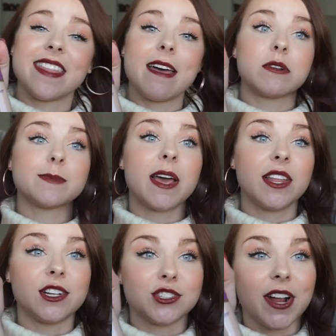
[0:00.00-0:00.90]
that was my
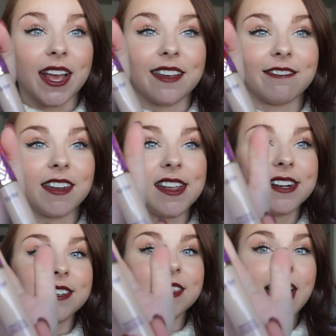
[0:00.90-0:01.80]
little trick if you need
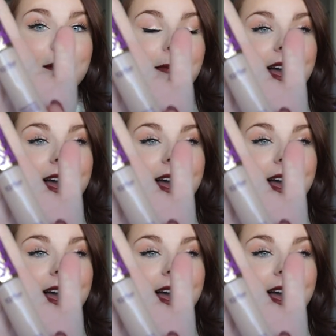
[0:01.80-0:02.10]
to do that.